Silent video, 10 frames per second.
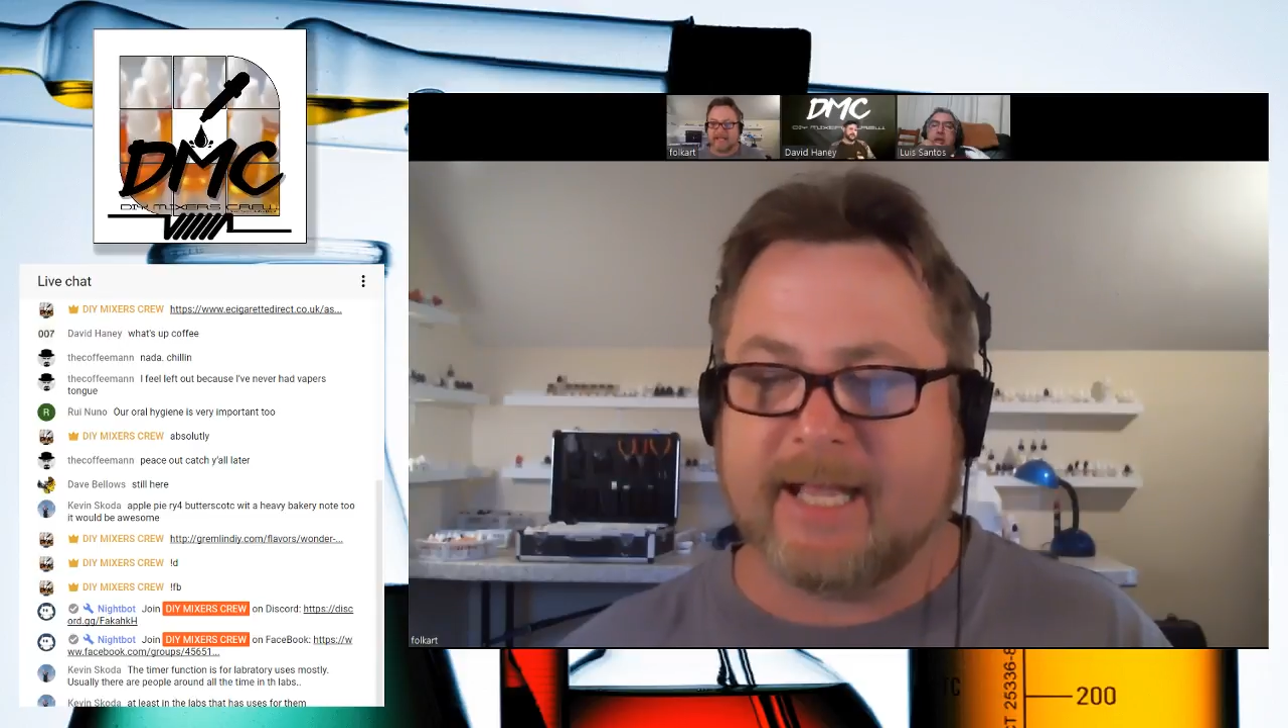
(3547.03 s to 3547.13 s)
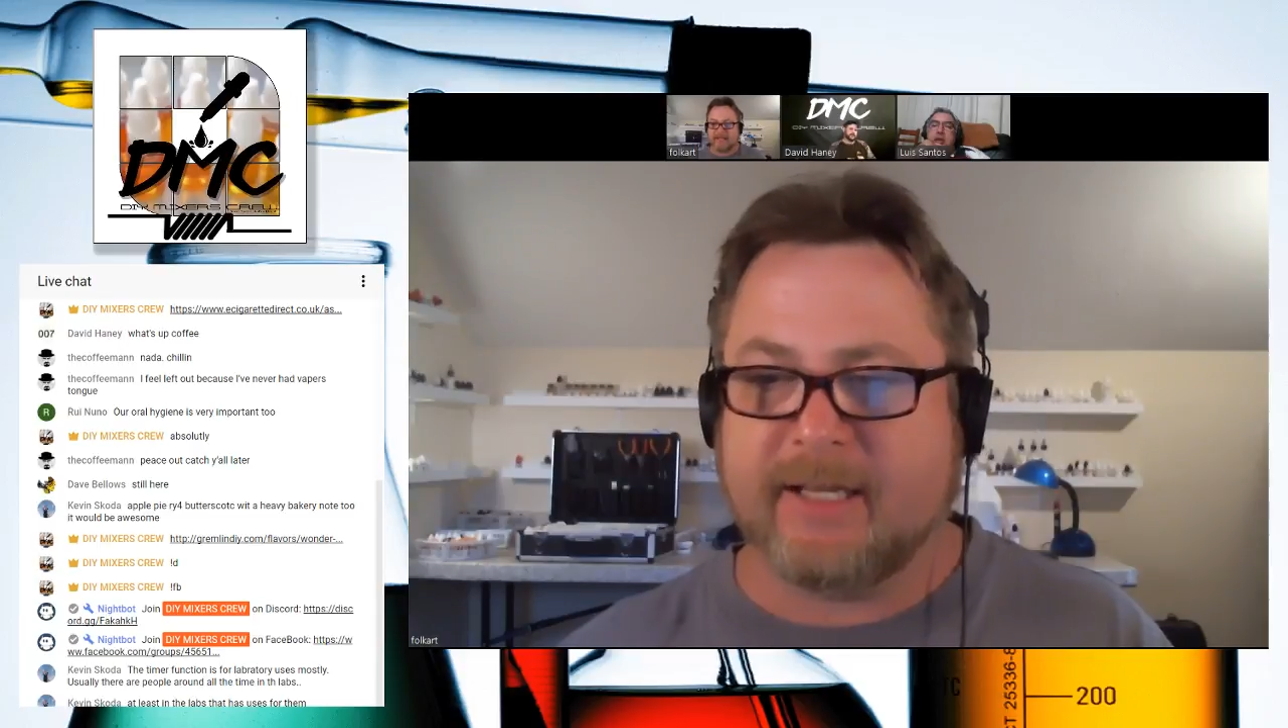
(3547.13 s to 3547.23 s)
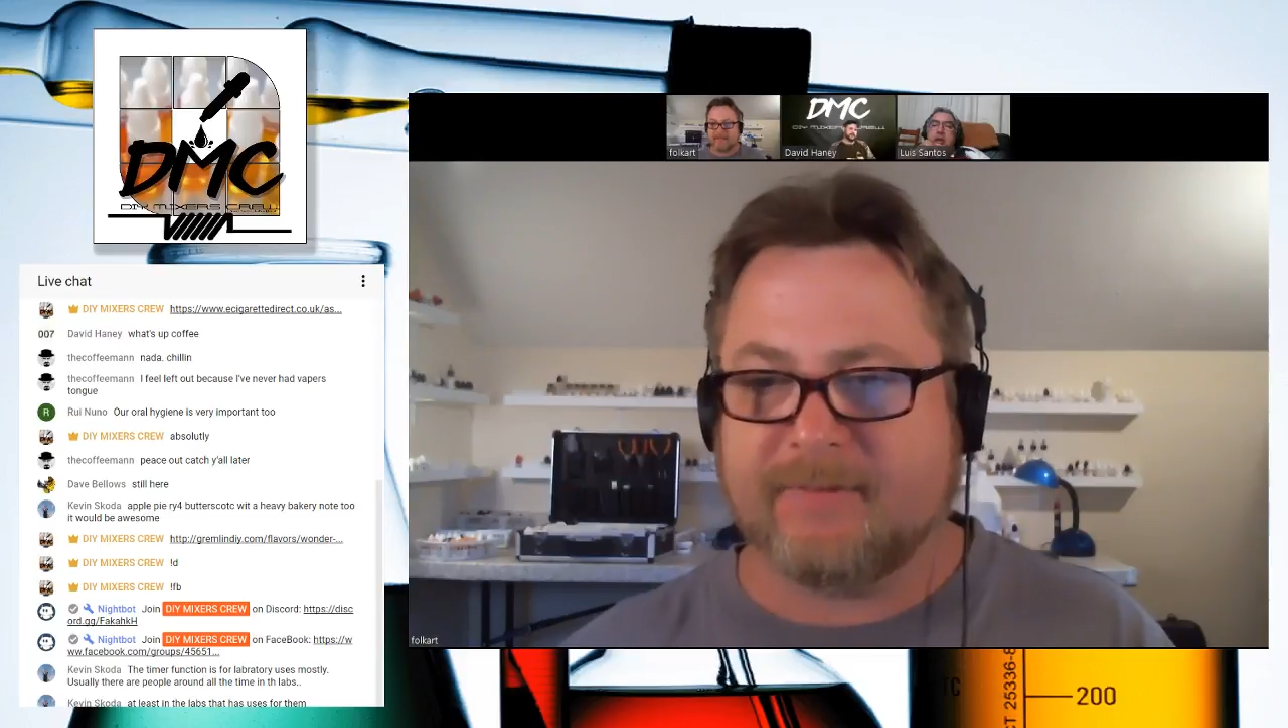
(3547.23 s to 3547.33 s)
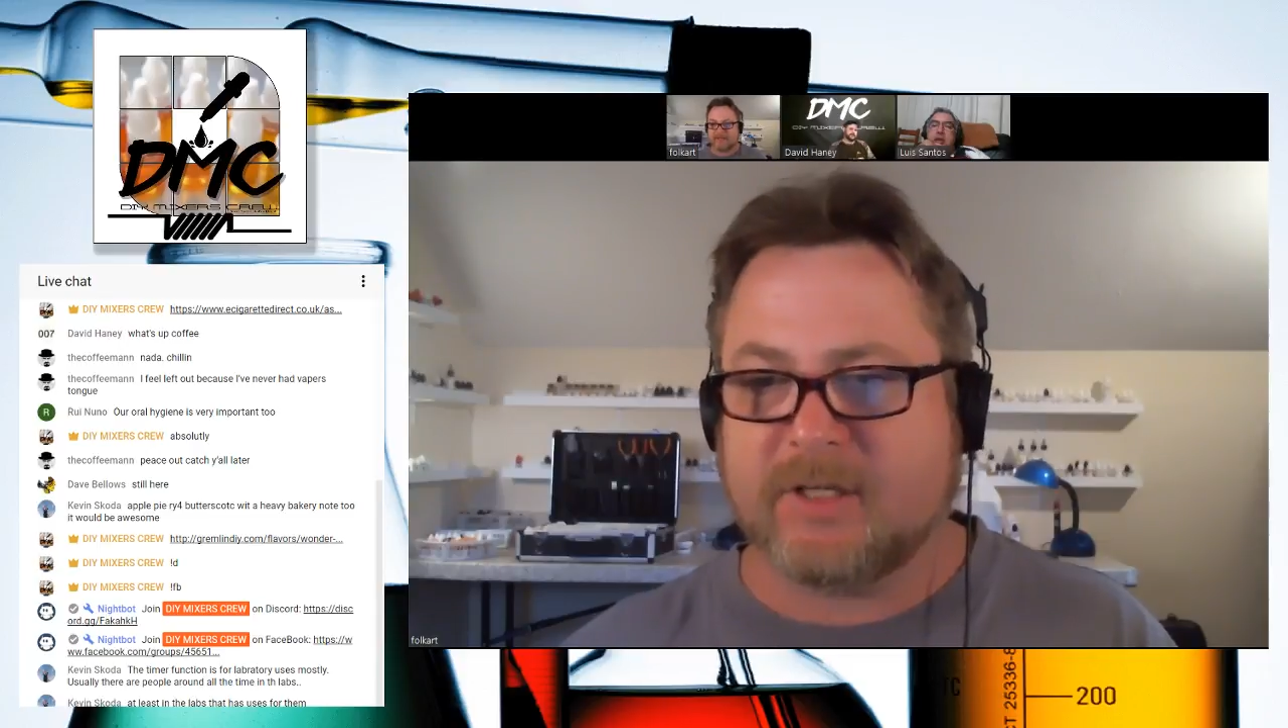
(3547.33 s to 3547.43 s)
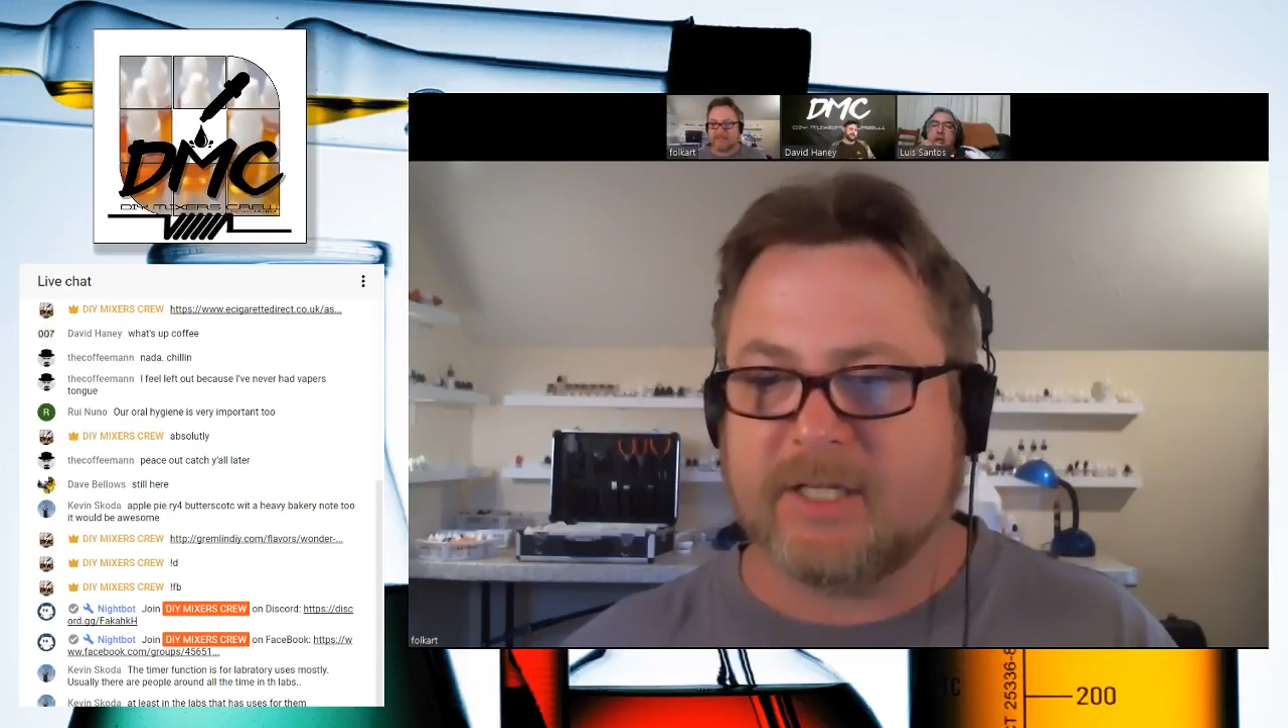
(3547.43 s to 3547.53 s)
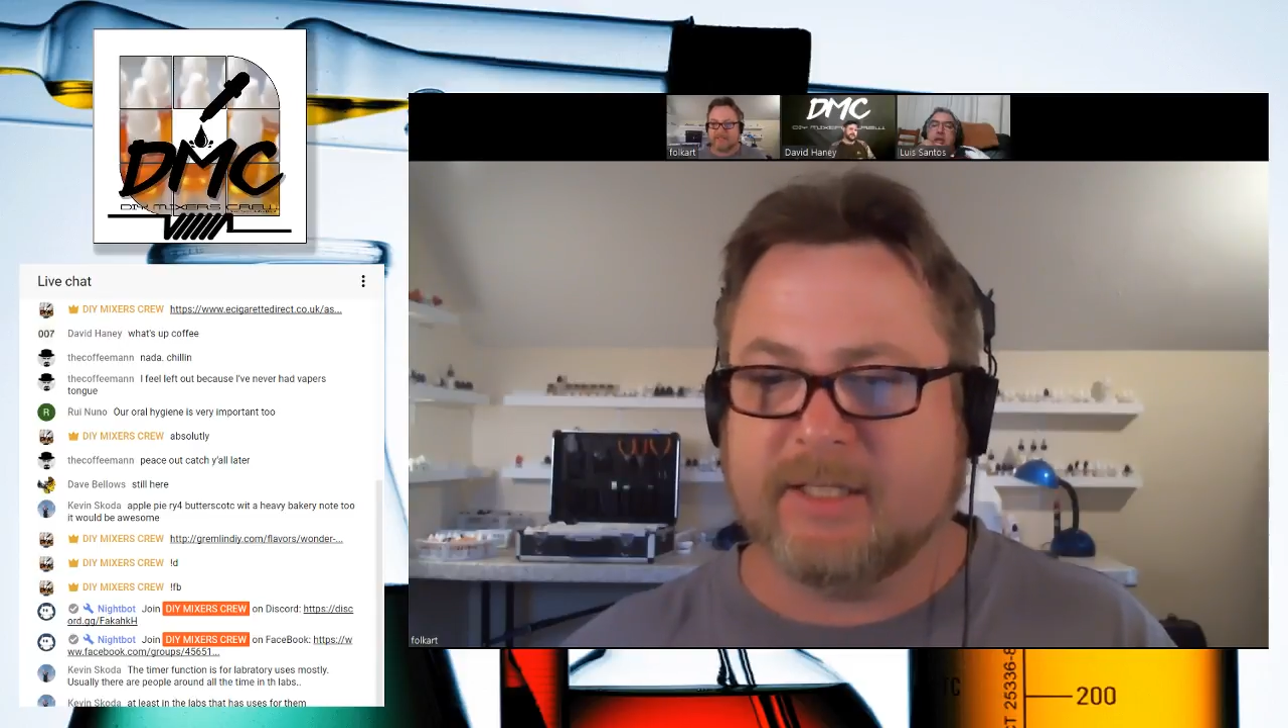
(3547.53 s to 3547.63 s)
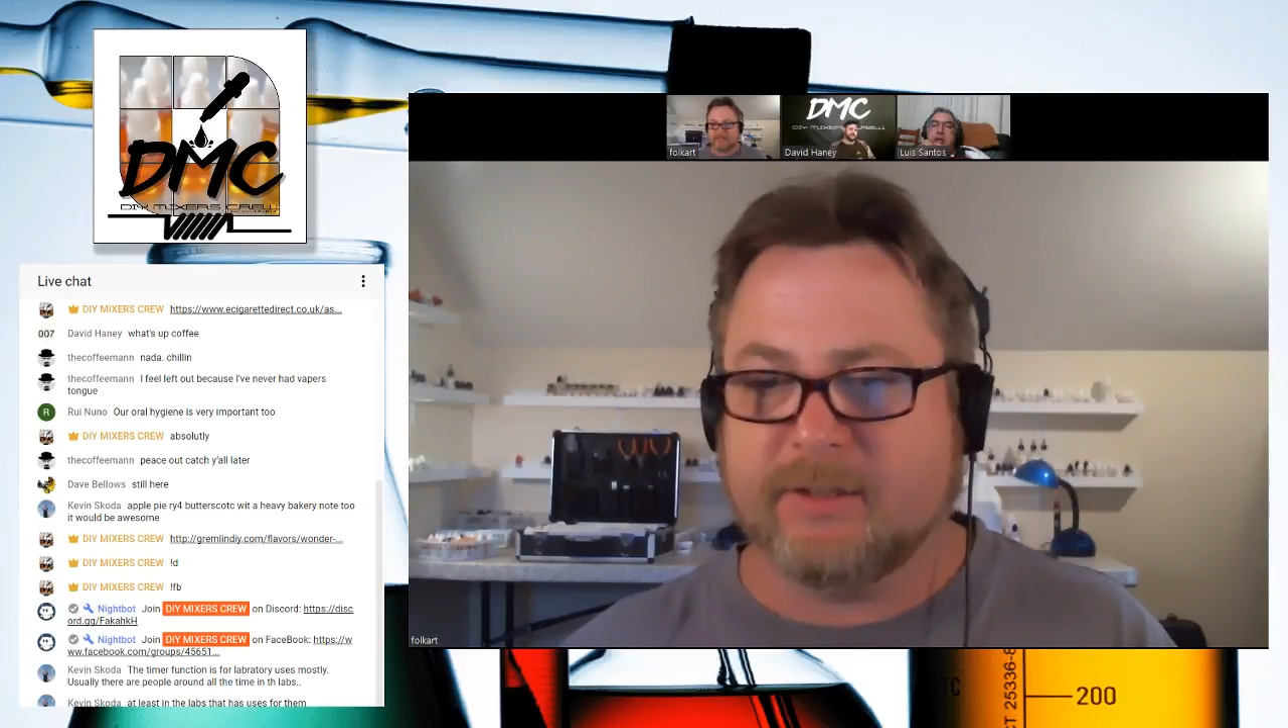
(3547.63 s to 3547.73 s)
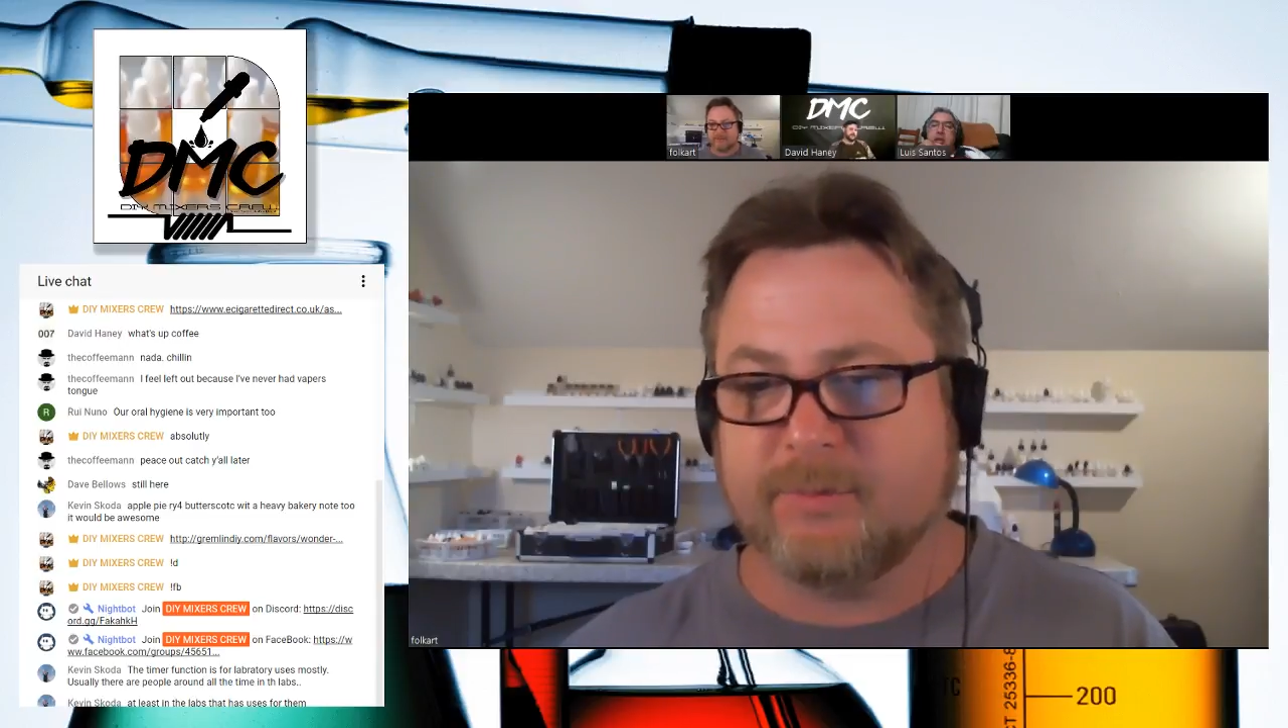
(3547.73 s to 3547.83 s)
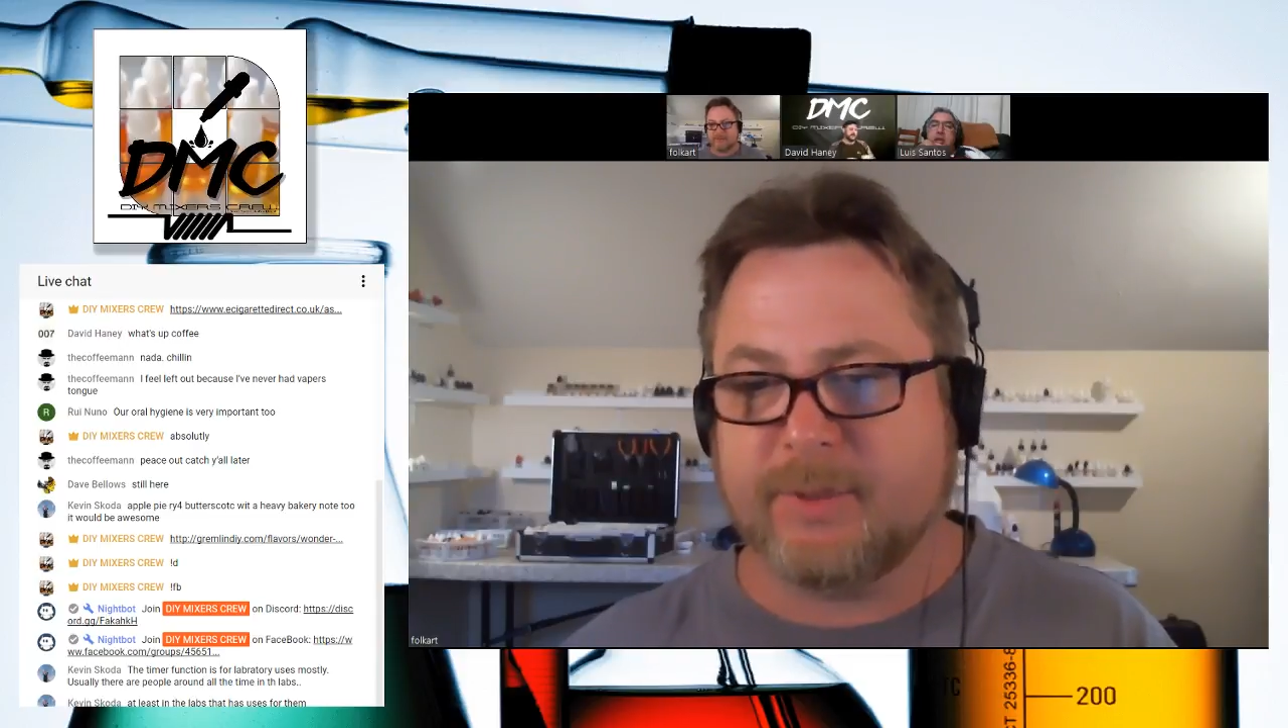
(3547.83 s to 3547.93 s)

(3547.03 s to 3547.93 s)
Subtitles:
and you have to clean the litil